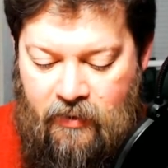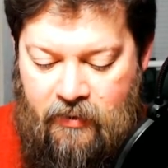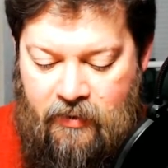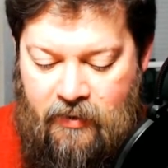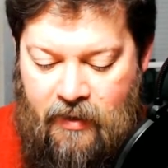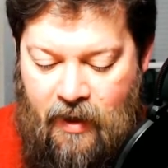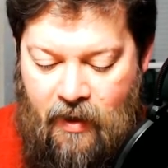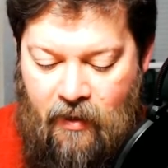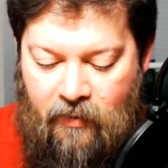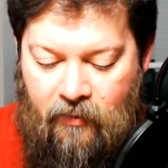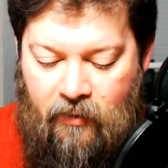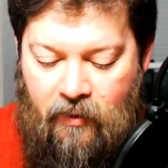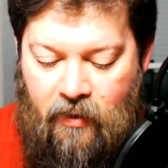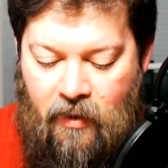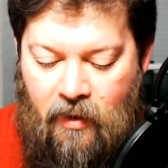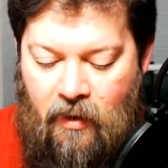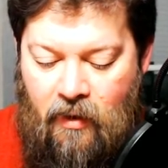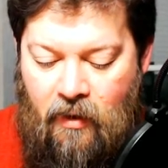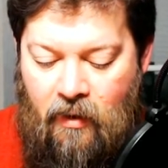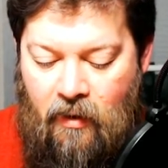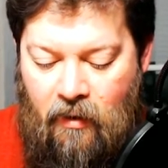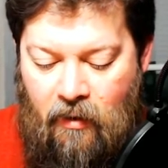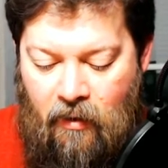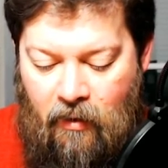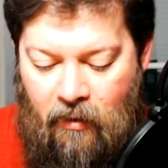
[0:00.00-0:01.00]
down
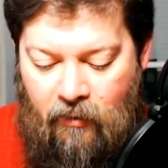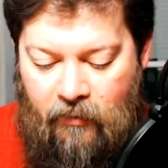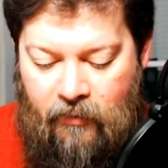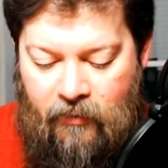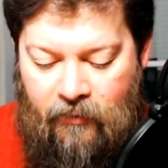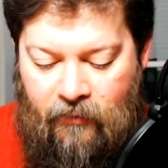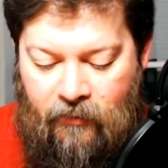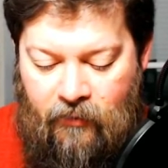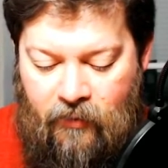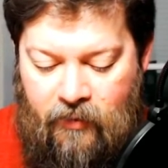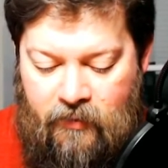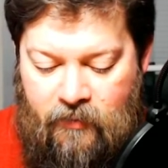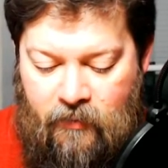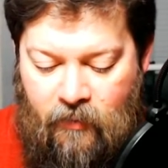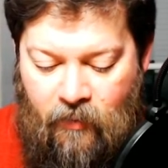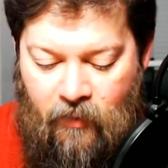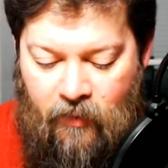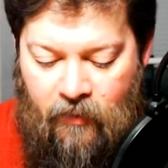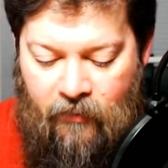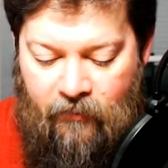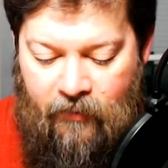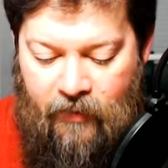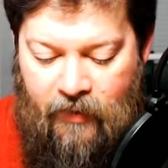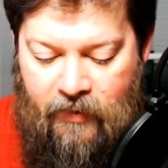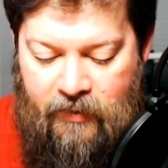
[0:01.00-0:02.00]
all the
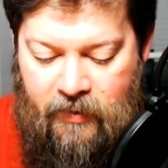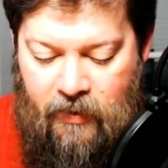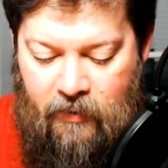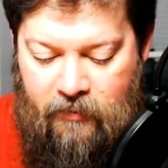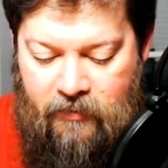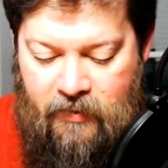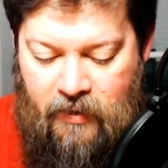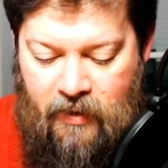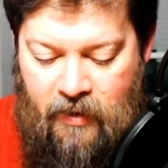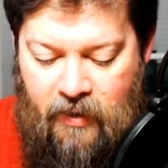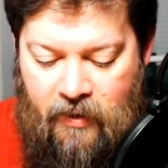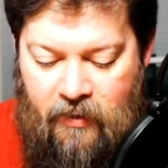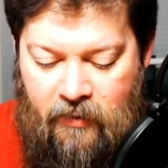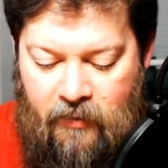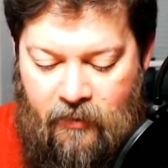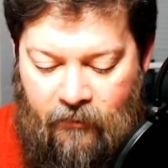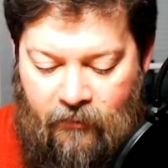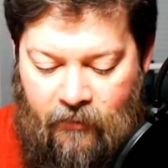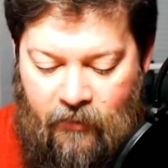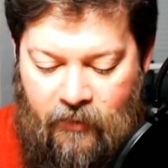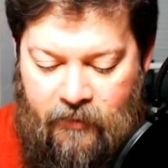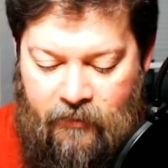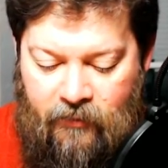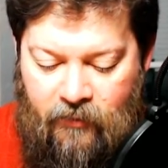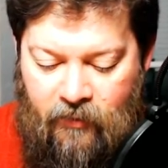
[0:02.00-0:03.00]
firstborn of Egypt, the
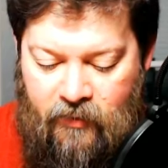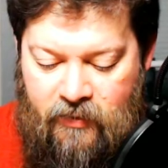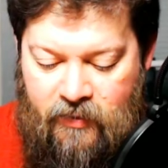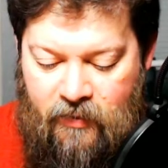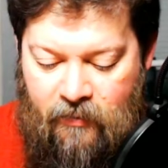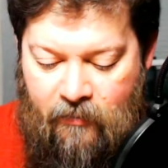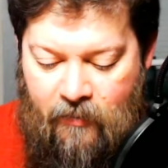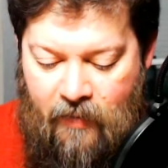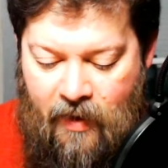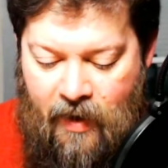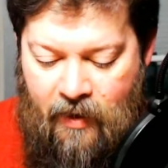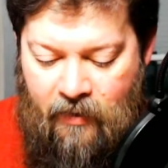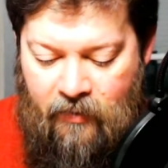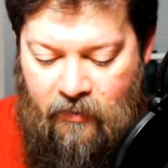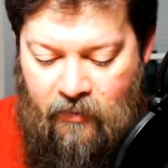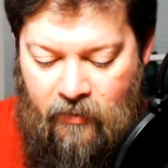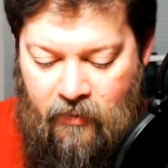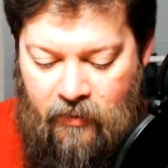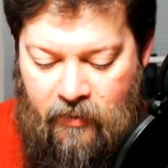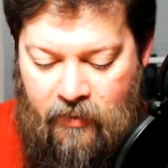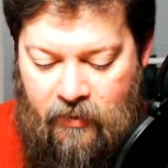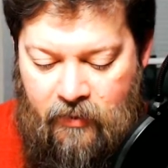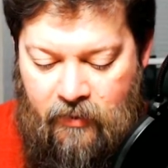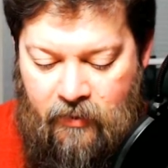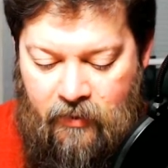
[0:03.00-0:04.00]
firstfruits of
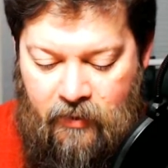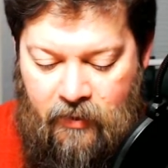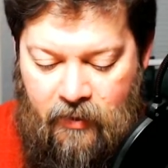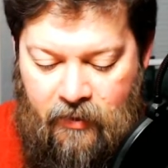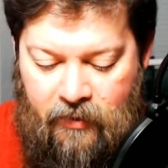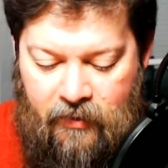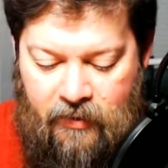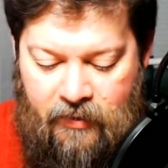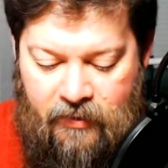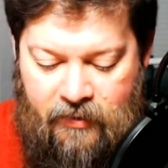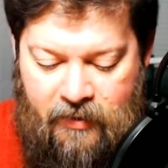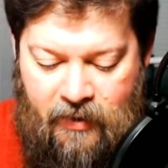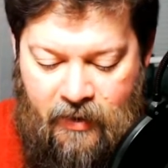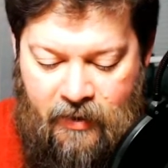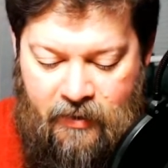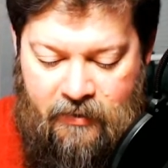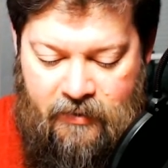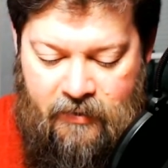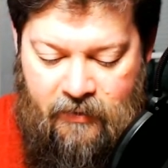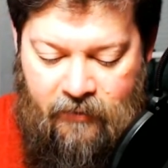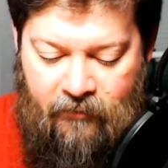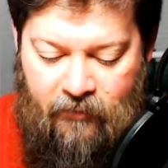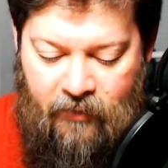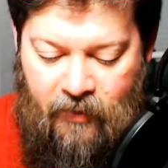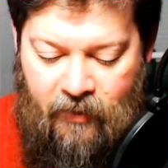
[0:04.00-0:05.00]
manhood in the
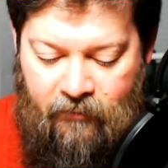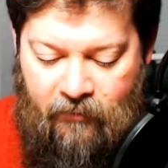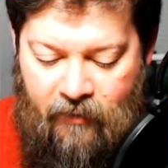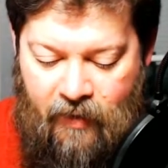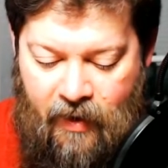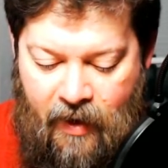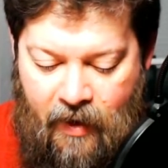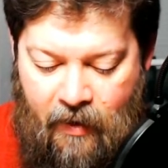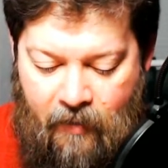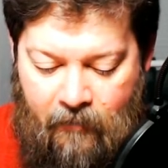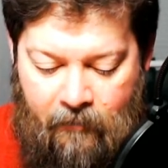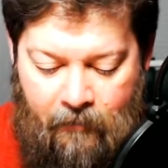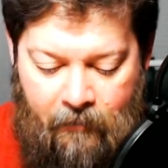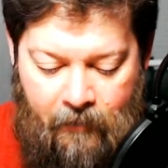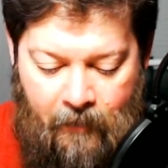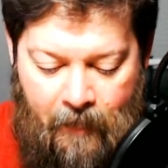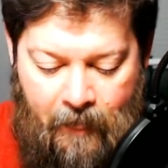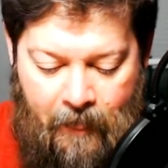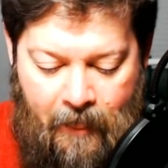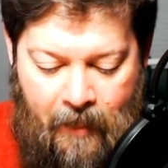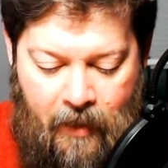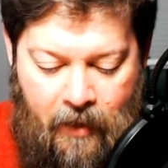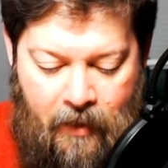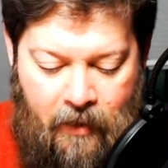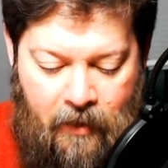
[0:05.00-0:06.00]
tents of Ham.
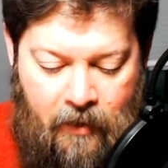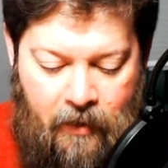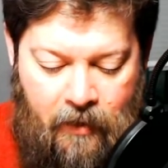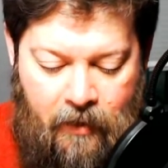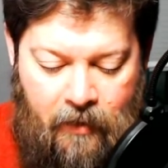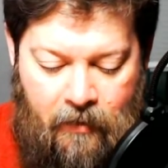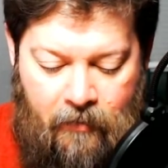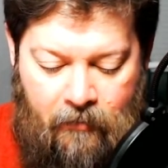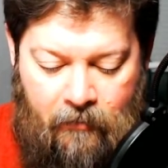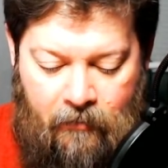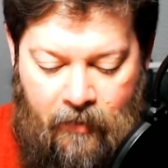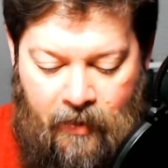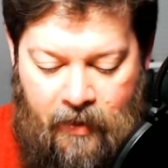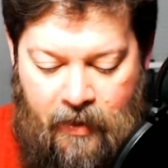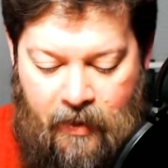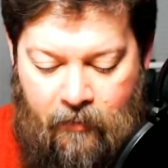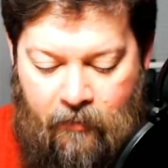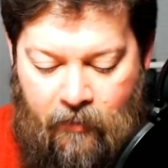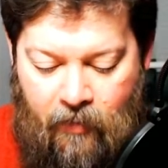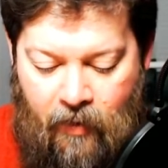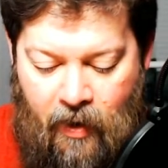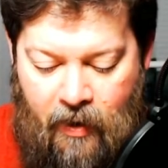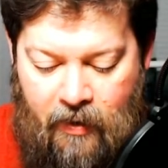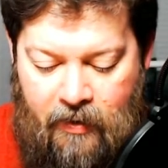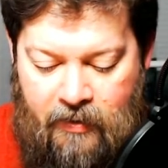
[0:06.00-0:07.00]
But He
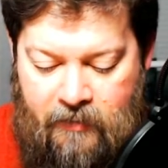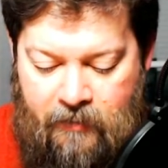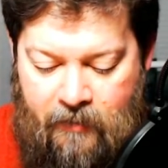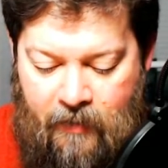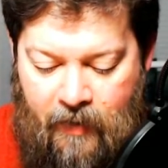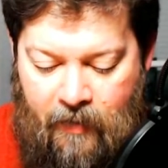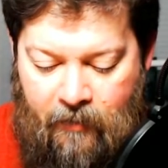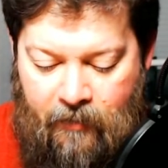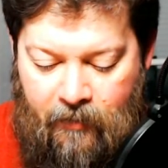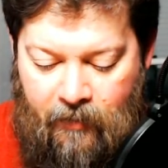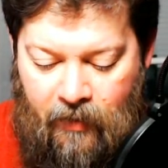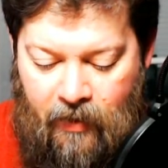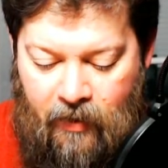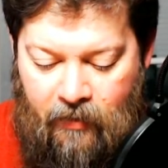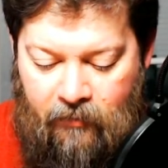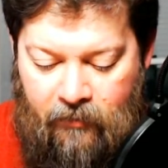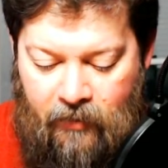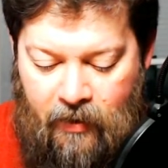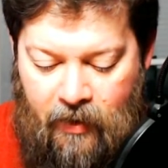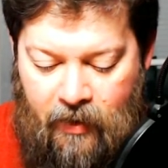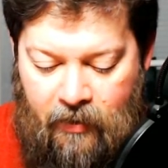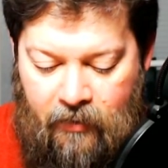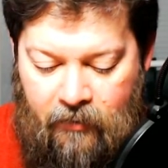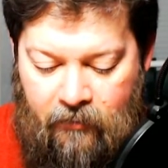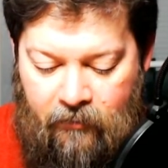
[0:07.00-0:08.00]
brought His people out
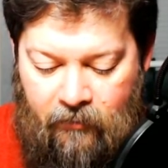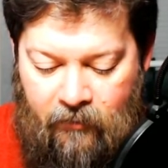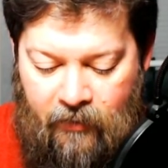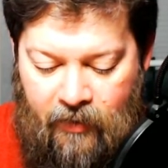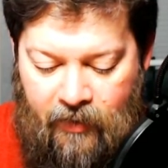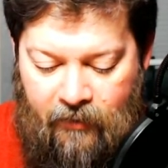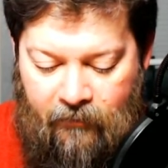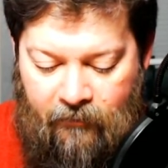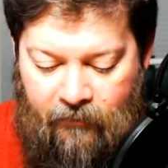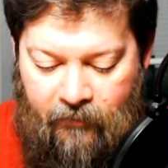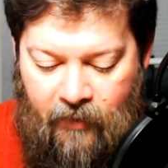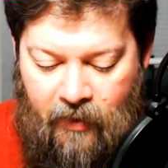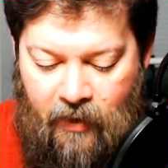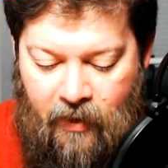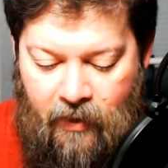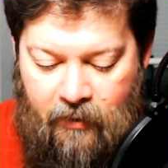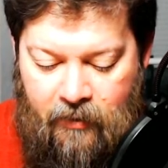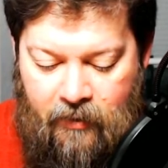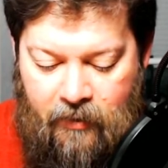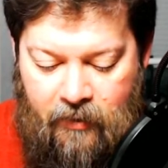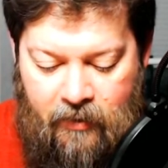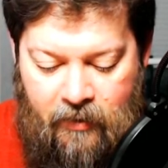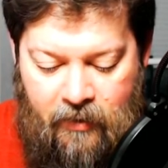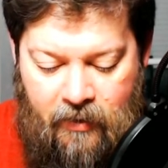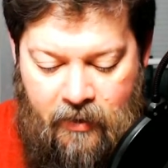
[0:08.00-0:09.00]
like a
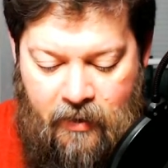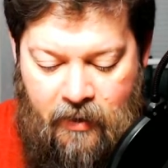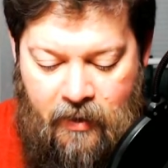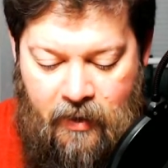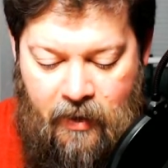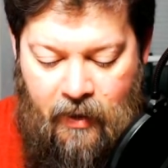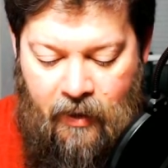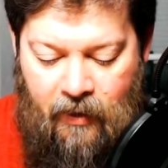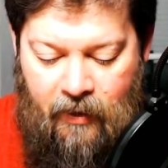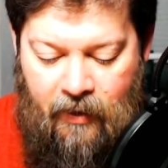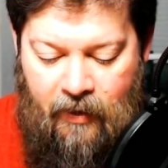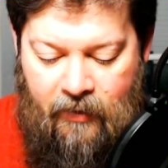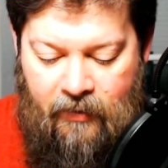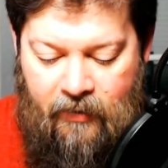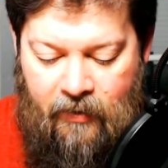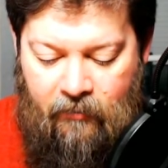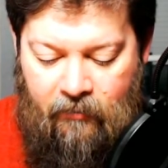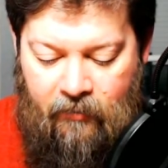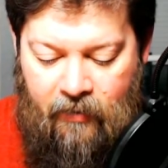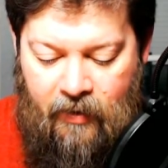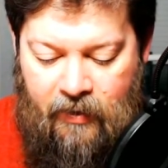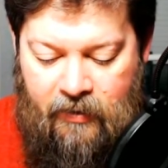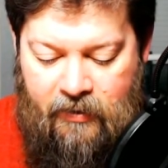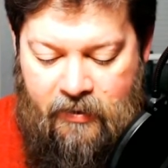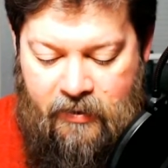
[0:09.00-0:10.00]
flock. He led
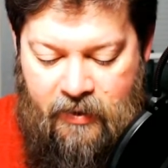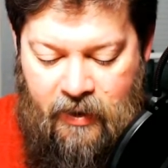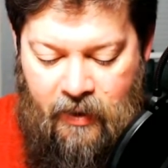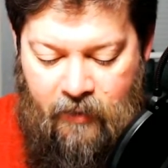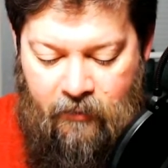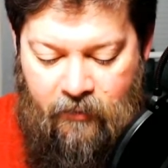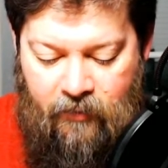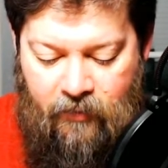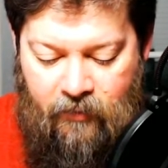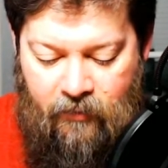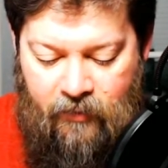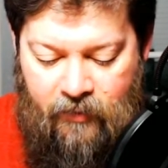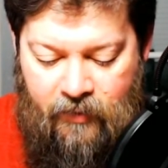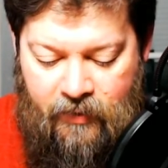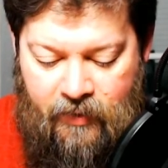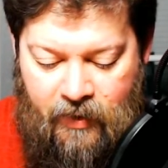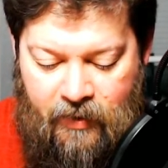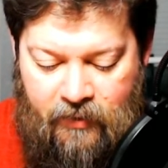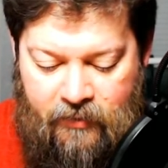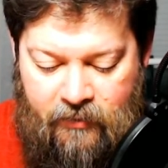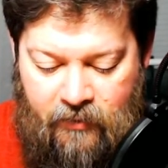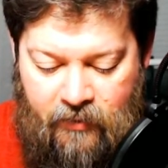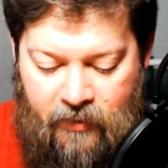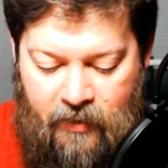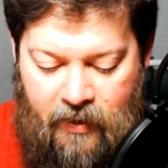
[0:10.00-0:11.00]
them like sheep through the
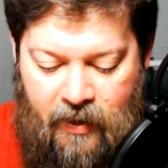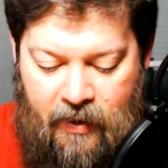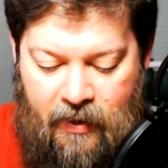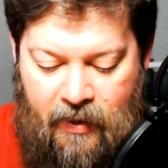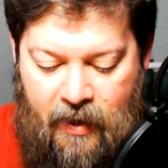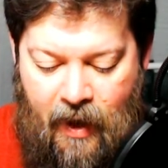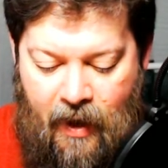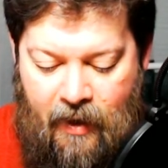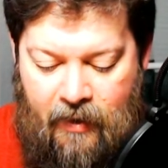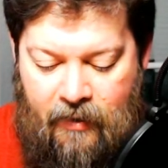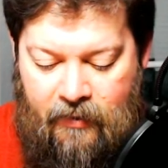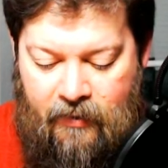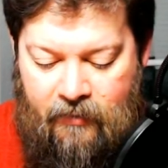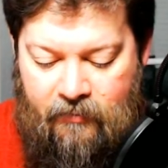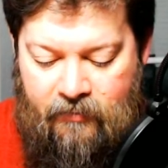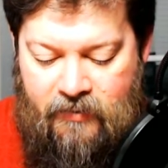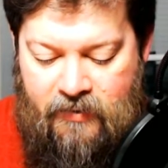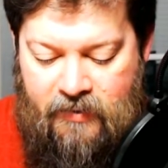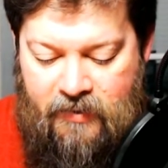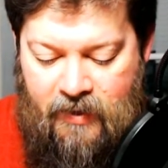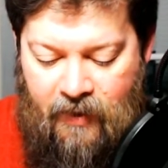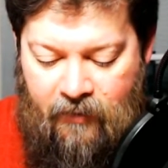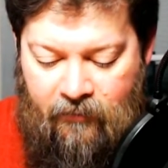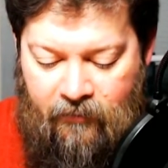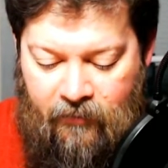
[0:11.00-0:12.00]
desert. He guided them
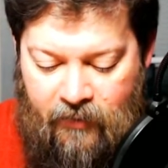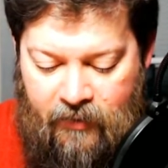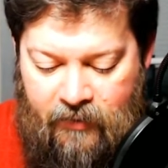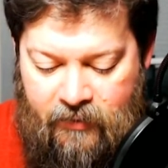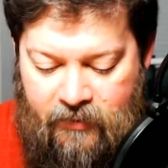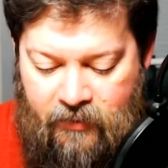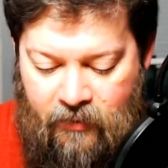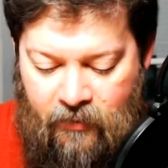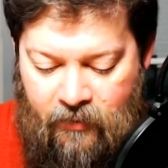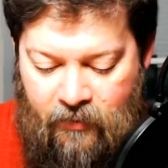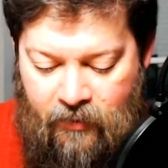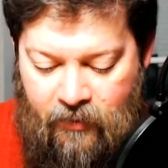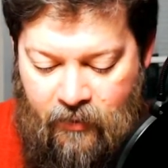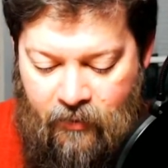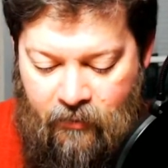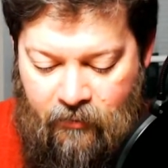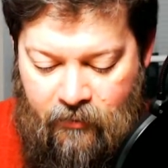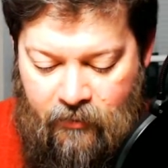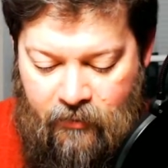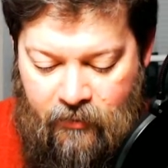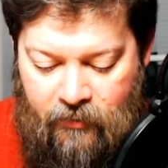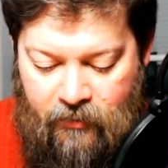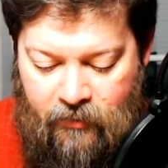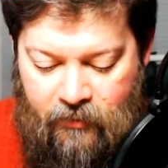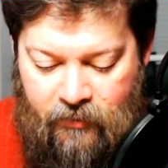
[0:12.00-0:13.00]
safely, so
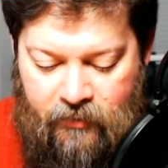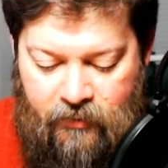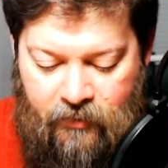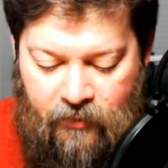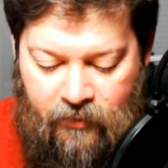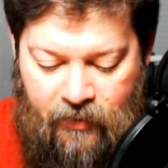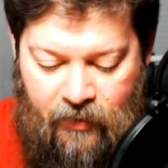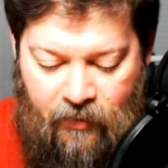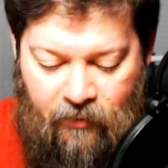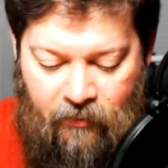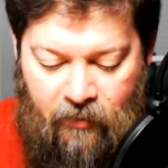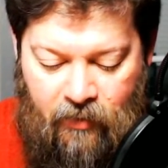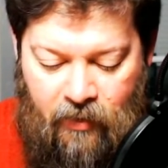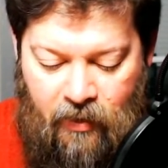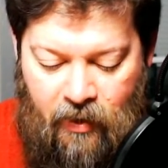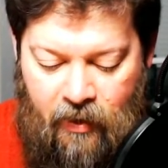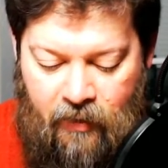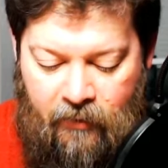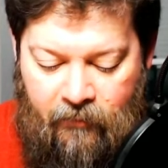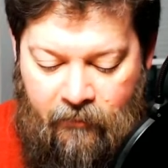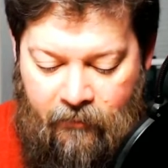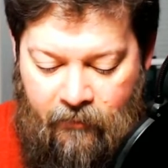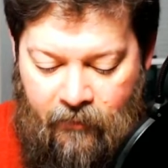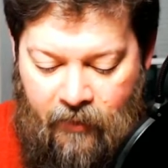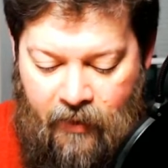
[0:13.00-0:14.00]
they were
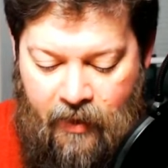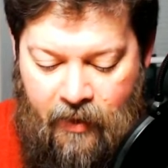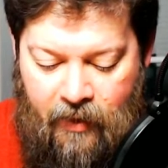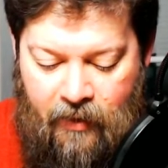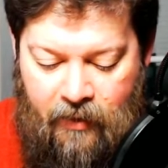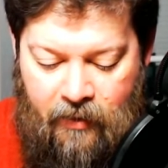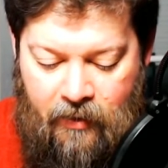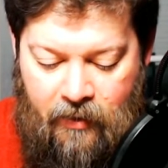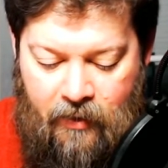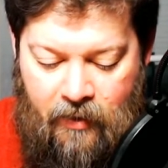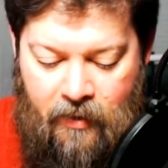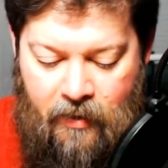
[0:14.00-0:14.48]
unafraid.